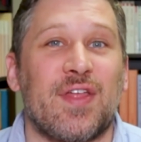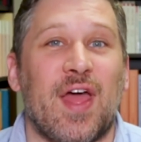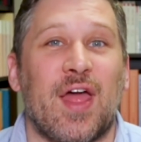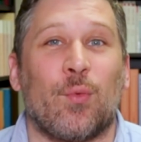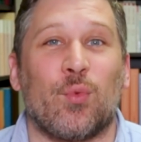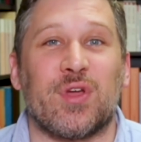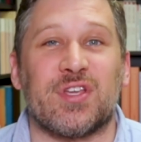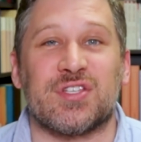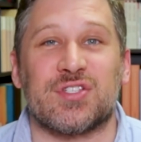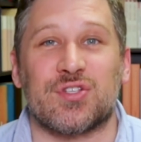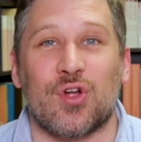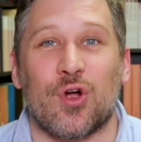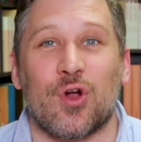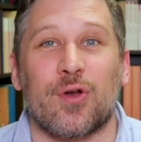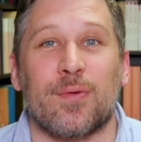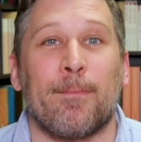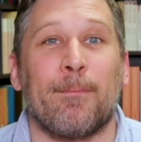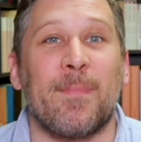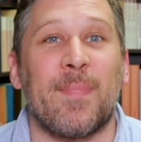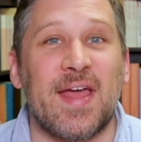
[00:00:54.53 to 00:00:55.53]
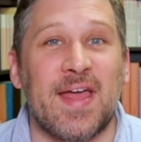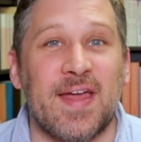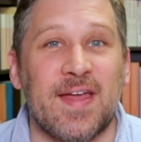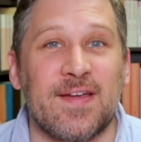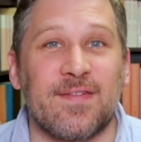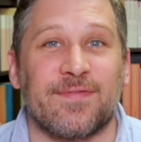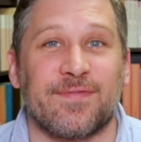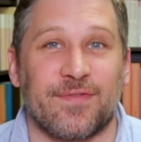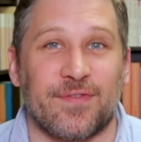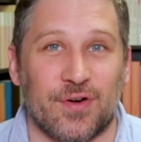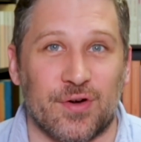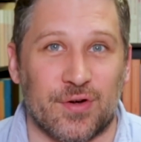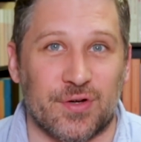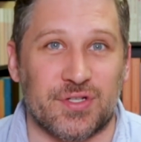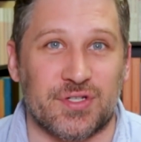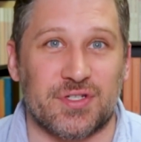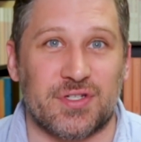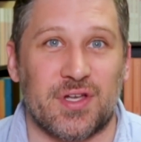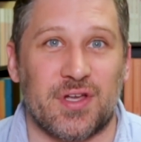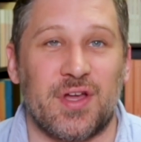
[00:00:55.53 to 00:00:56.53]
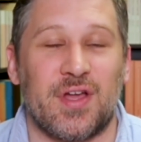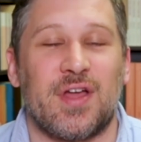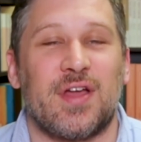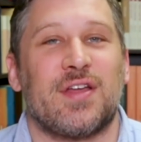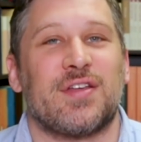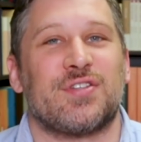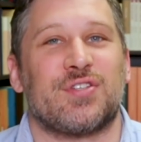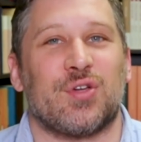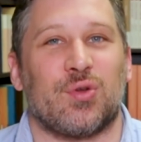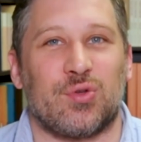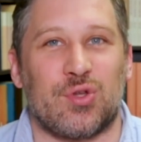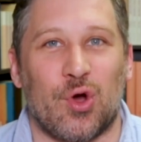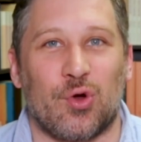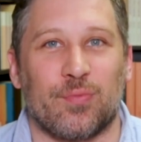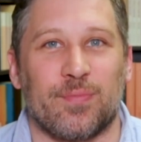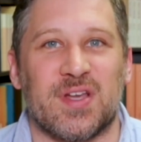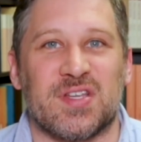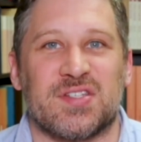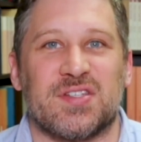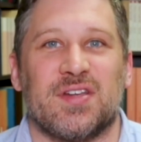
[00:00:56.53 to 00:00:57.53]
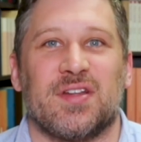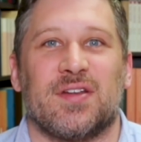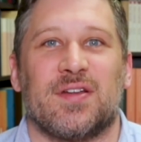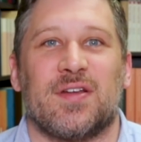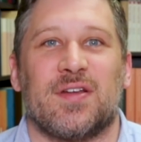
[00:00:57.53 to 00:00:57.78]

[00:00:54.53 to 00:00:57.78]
and we start May 1st, so don't miss it.